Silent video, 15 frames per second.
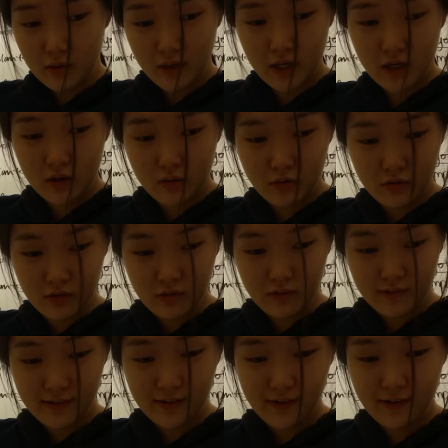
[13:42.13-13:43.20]
Okay,
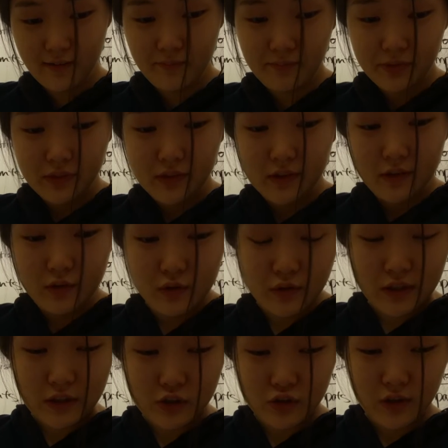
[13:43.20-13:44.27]
cool.
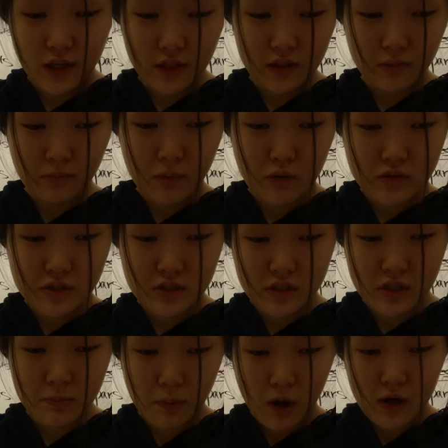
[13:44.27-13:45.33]
Unique trait: most
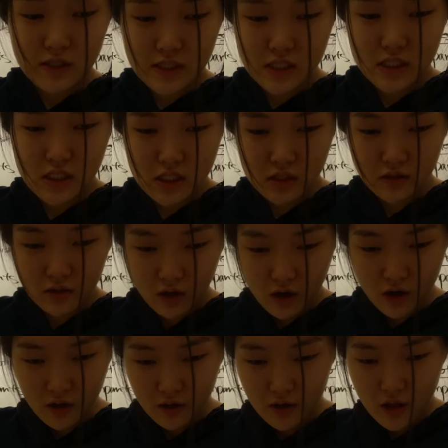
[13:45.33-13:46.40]
deposit
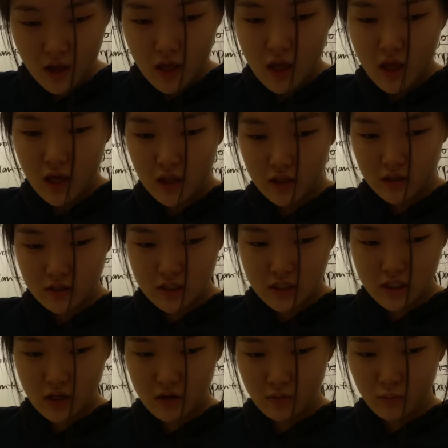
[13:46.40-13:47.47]
silicon in their
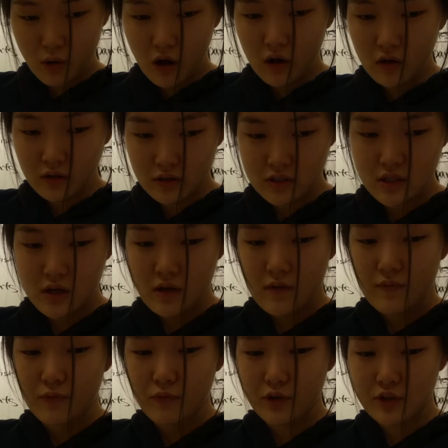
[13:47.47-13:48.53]
cell walls,
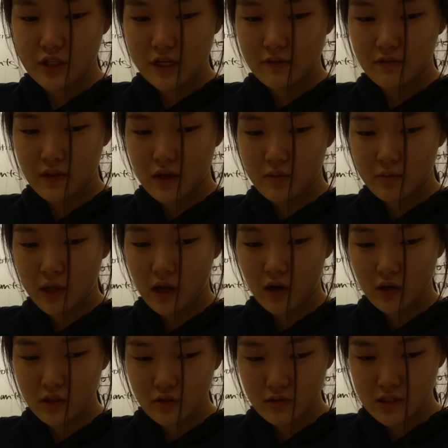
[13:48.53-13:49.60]
which give them
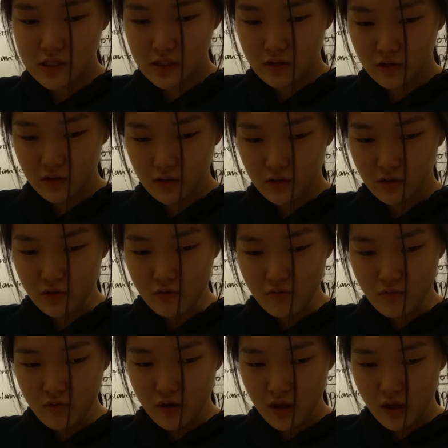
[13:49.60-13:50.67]
characteristically
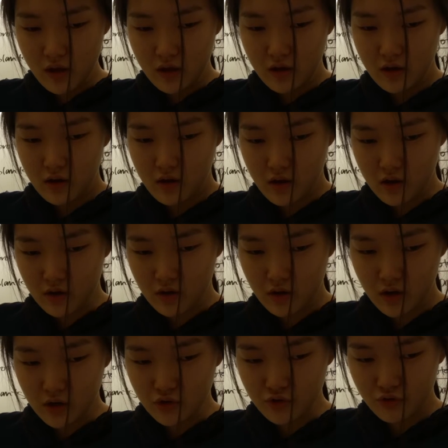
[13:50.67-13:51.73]
unique and
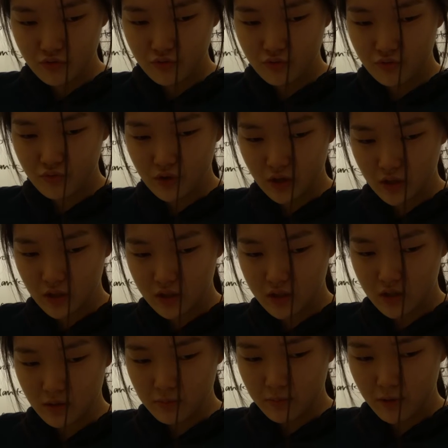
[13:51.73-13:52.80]

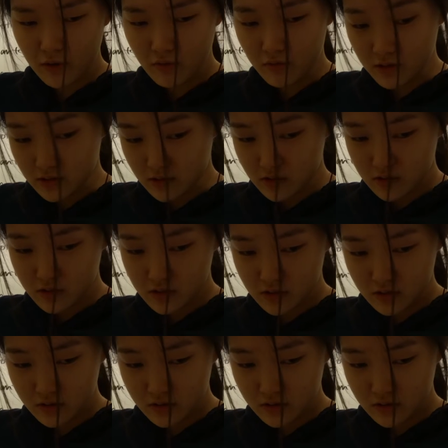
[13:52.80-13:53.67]
intricate appearance.